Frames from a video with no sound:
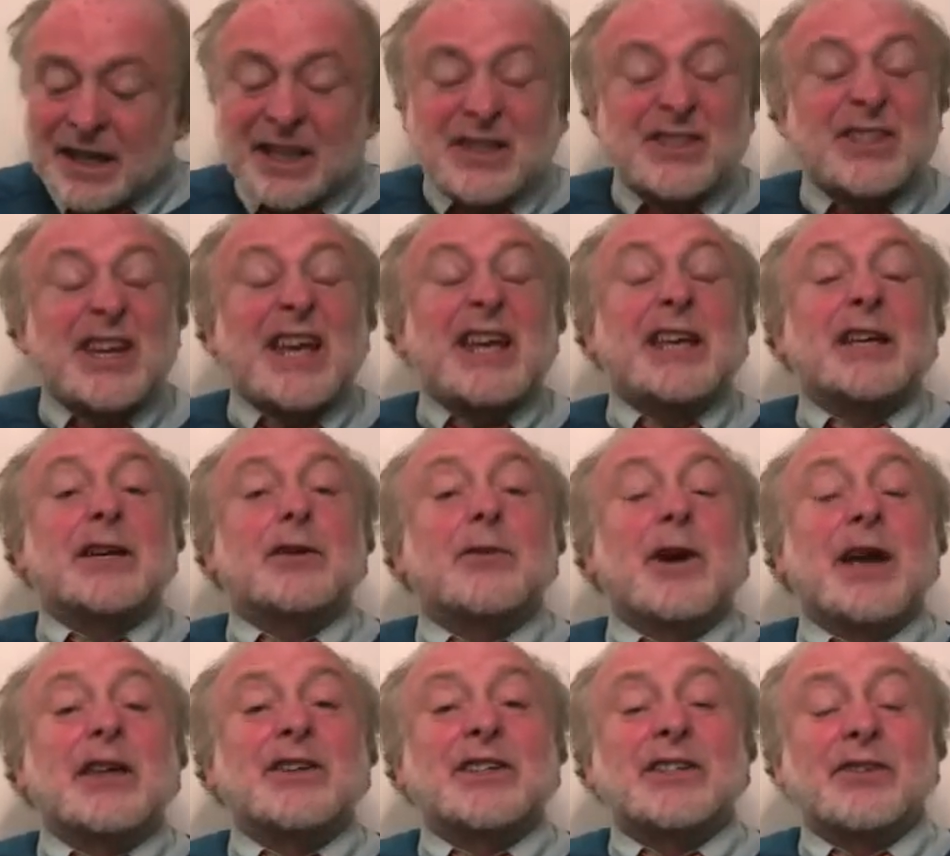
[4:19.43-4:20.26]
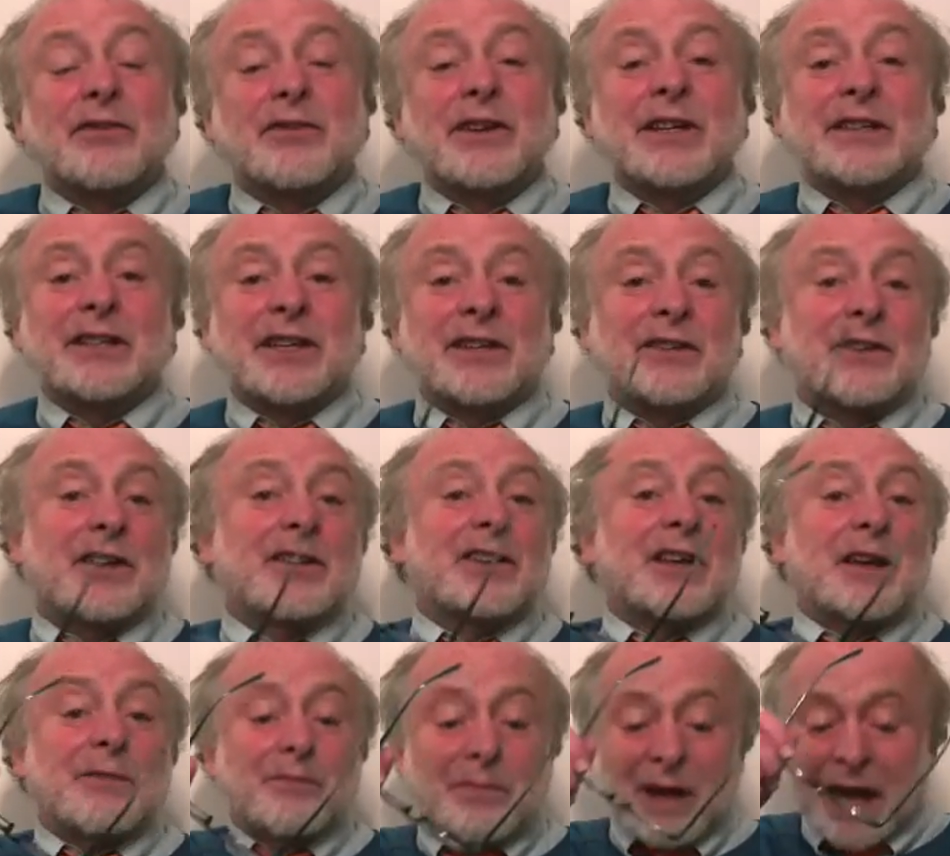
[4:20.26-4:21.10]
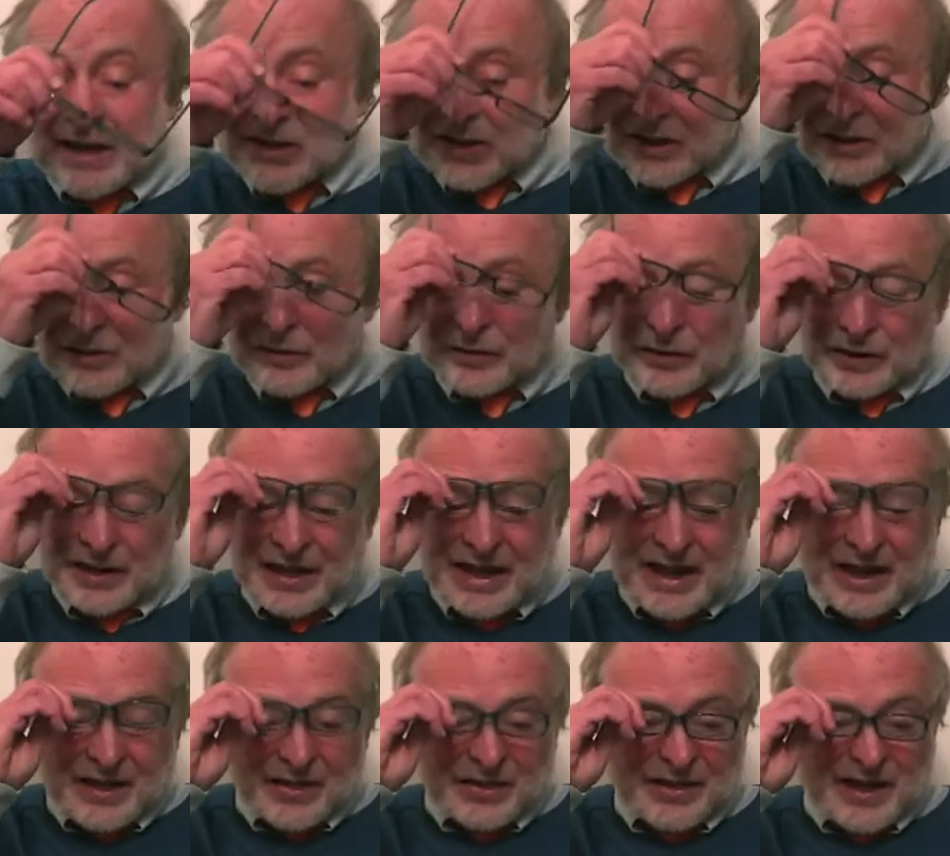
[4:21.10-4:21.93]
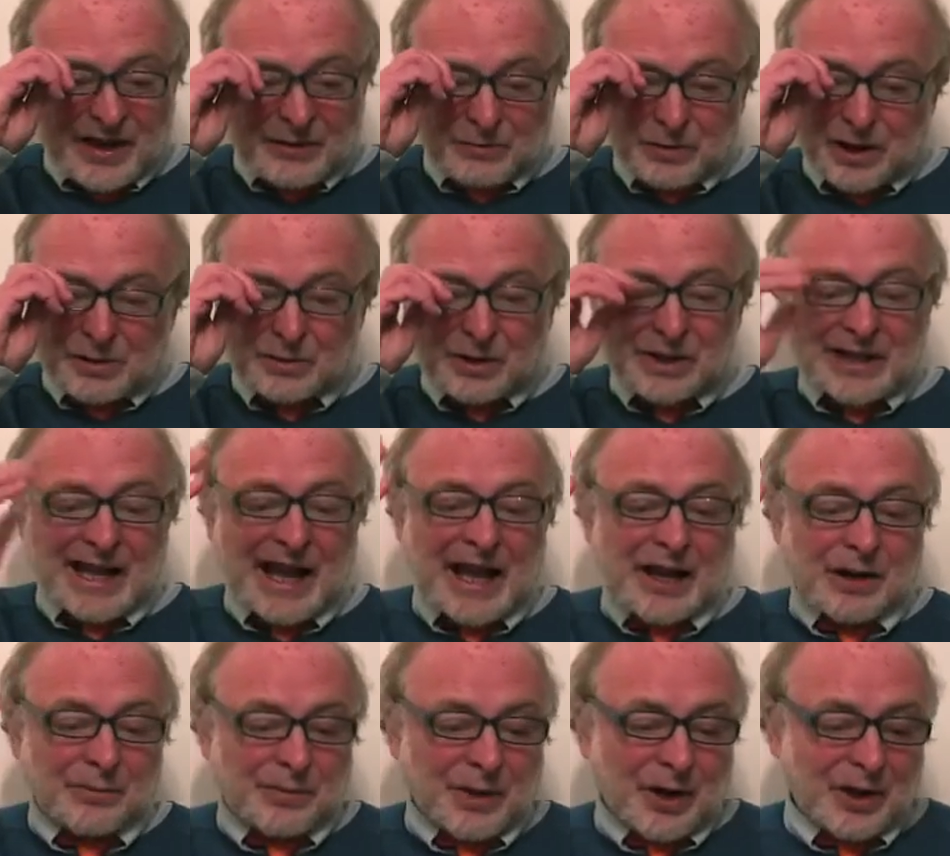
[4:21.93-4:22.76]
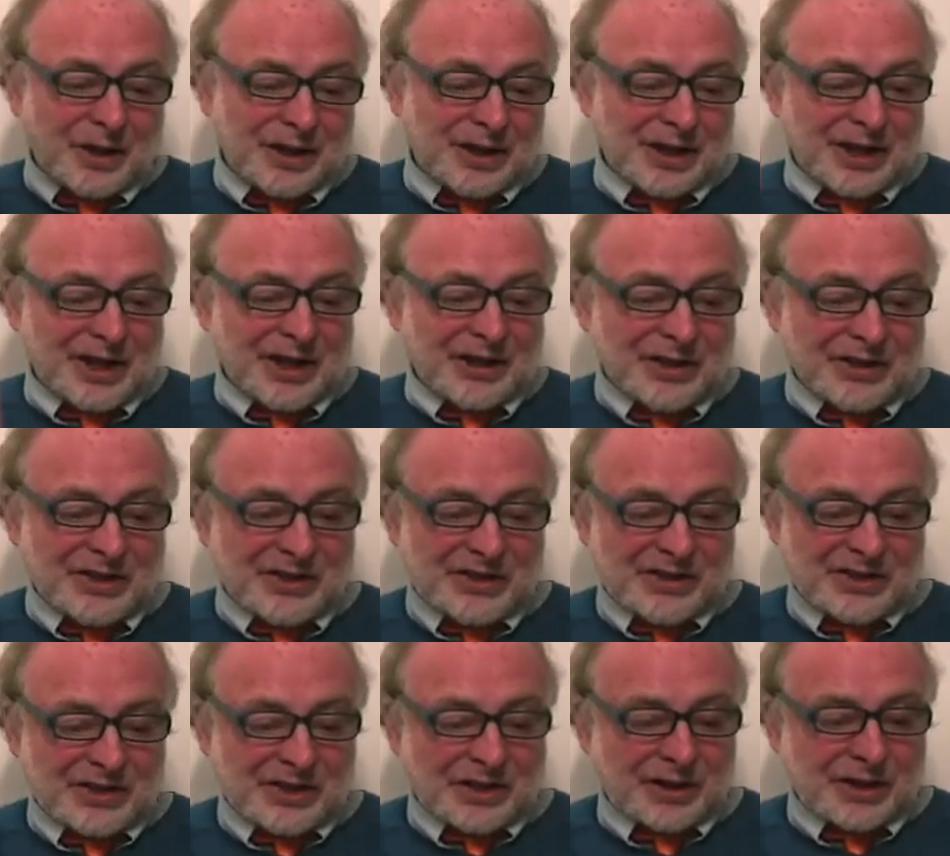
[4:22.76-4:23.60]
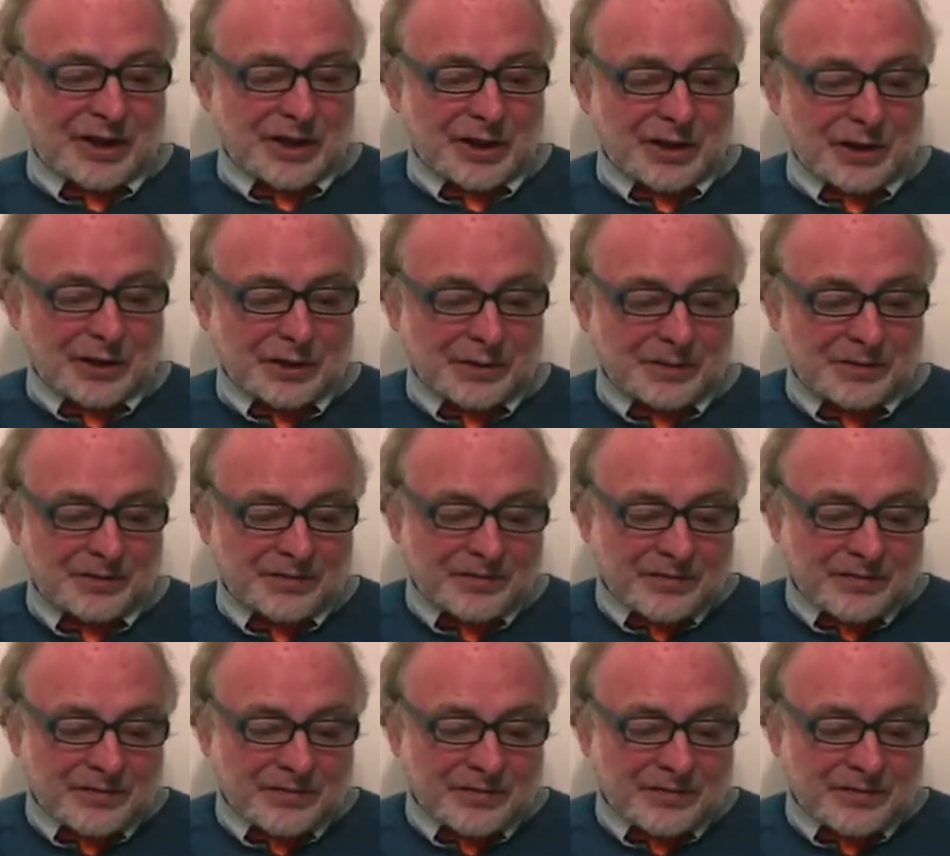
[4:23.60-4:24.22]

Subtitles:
take away this feeling that they're passive, then we will help our learners to learn.